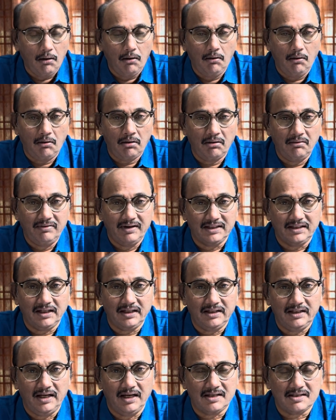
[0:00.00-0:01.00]
whether
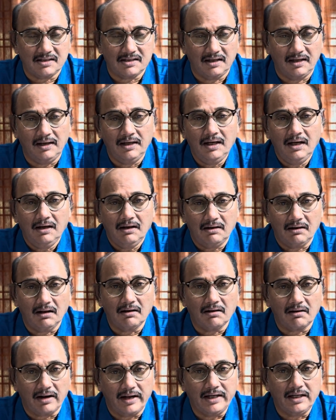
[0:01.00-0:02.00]
he has done
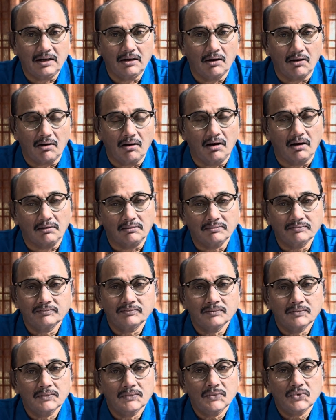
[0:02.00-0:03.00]
right or wrong.
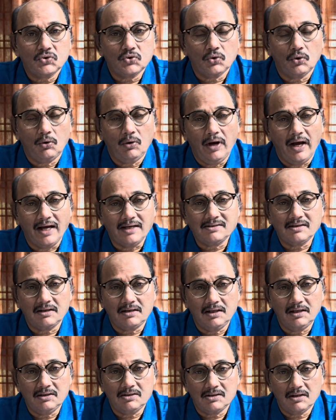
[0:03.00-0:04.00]
So as a
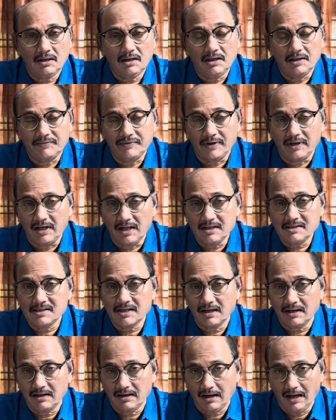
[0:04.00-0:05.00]
teacher, if he does a
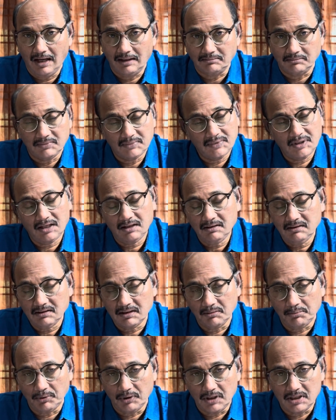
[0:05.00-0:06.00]
crime, then the
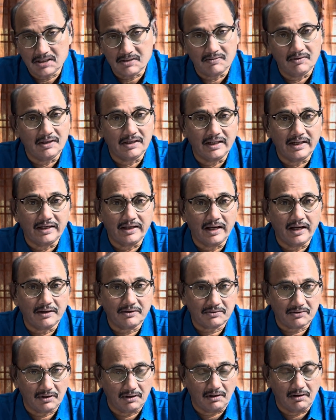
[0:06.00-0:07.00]
police will take
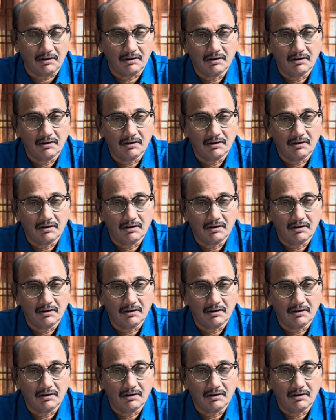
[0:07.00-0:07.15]
action.